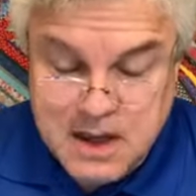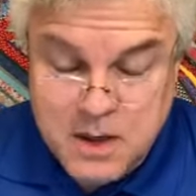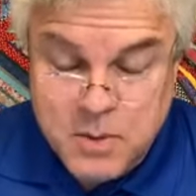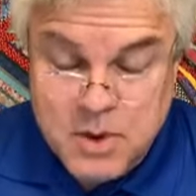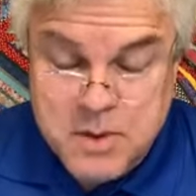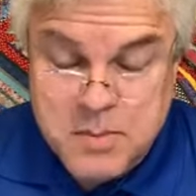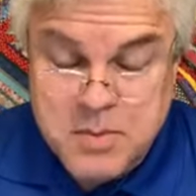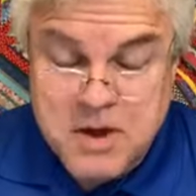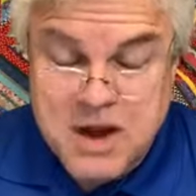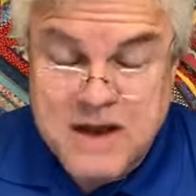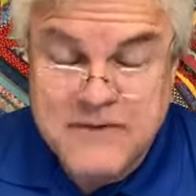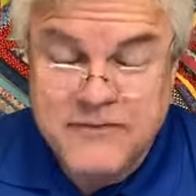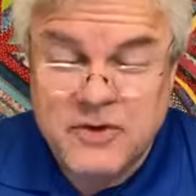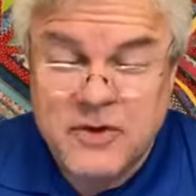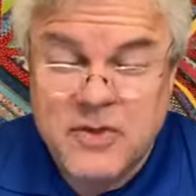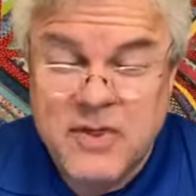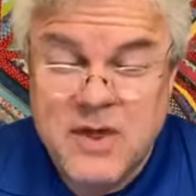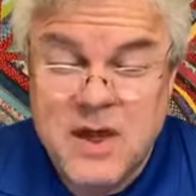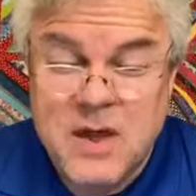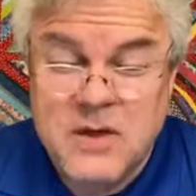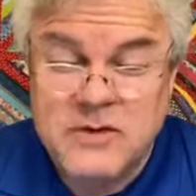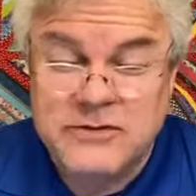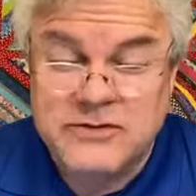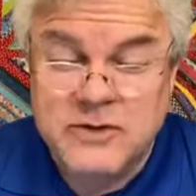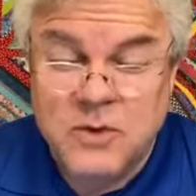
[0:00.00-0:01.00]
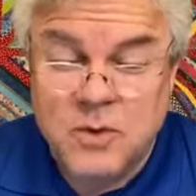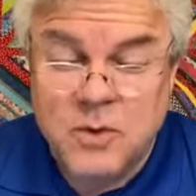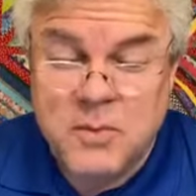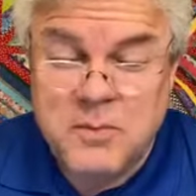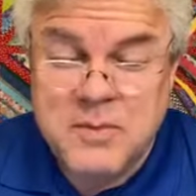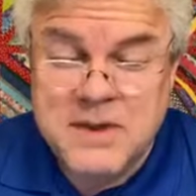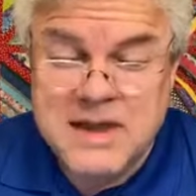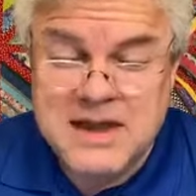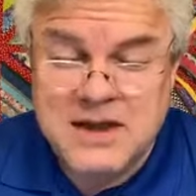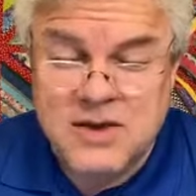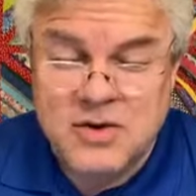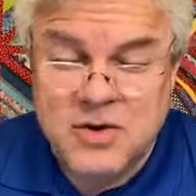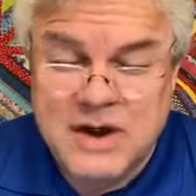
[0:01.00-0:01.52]
We pray for those who are
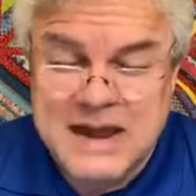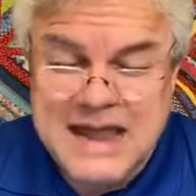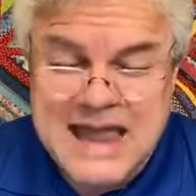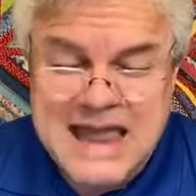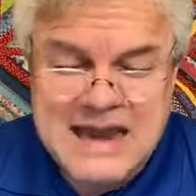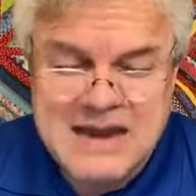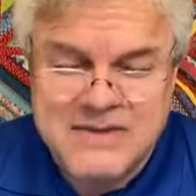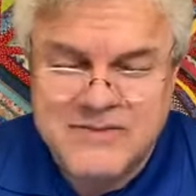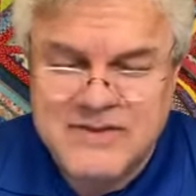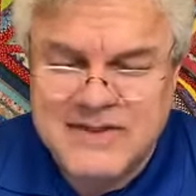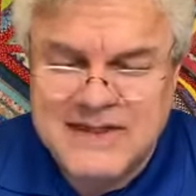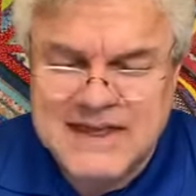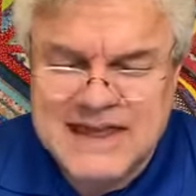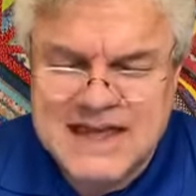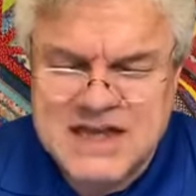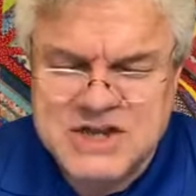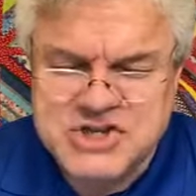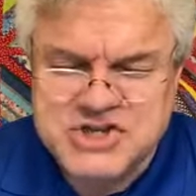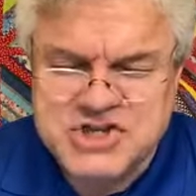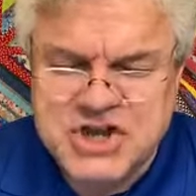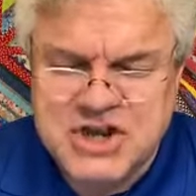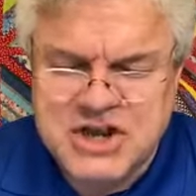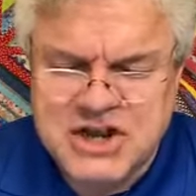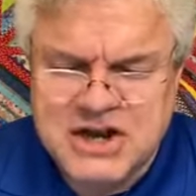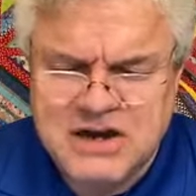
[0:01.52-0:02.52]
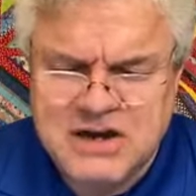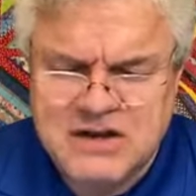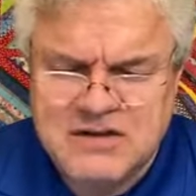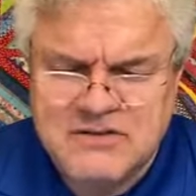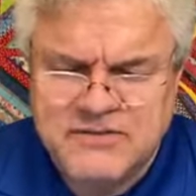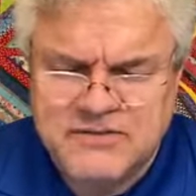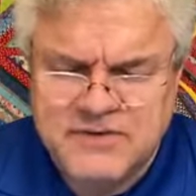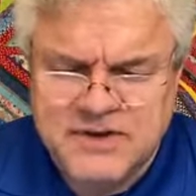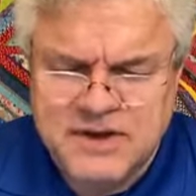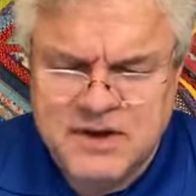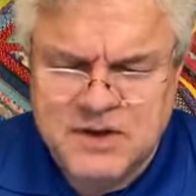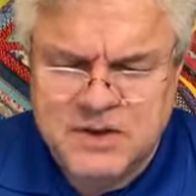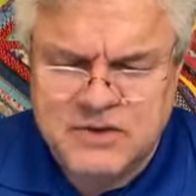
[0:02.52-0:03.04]
being creative in the engineering
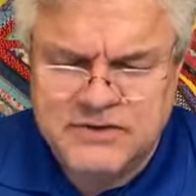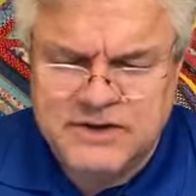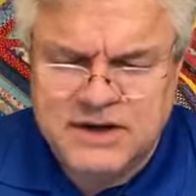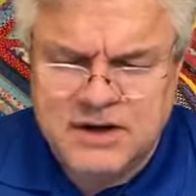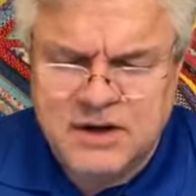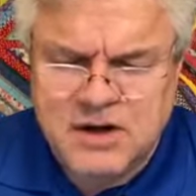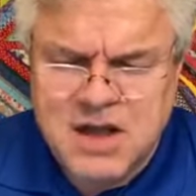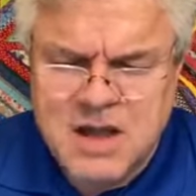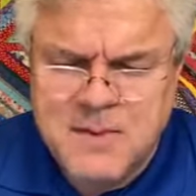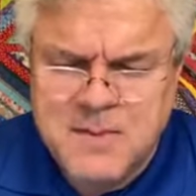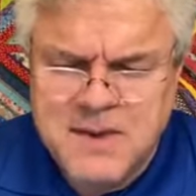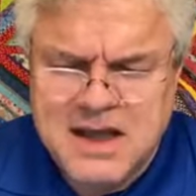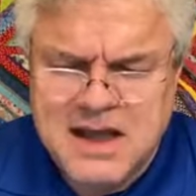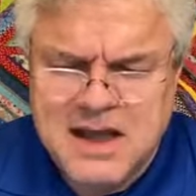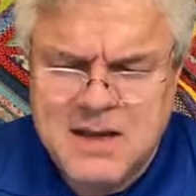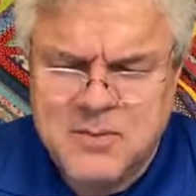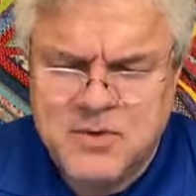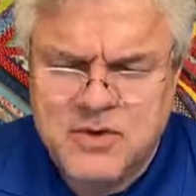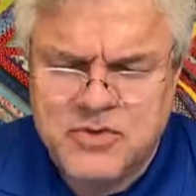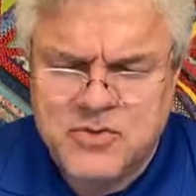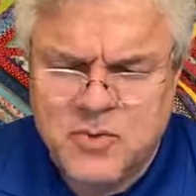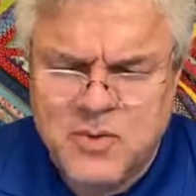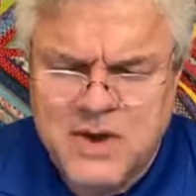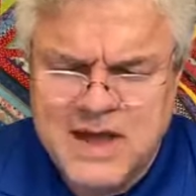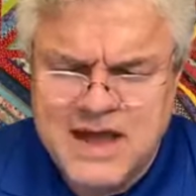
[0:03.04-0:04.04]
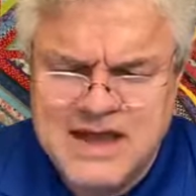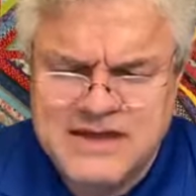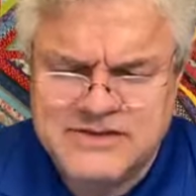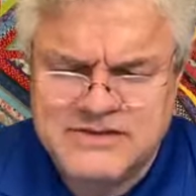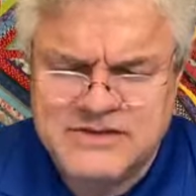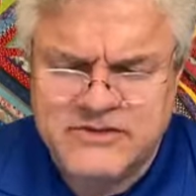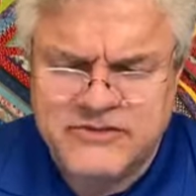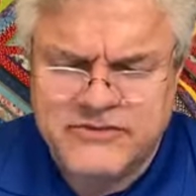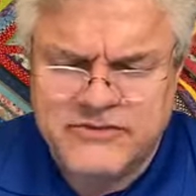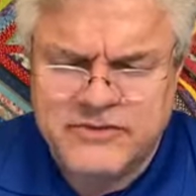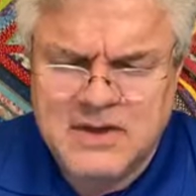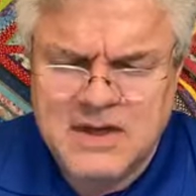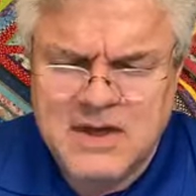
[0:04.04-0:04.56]
fields and are coming up with ways
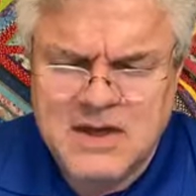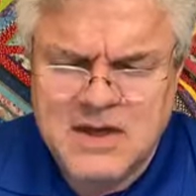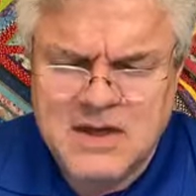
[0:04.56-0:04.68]
of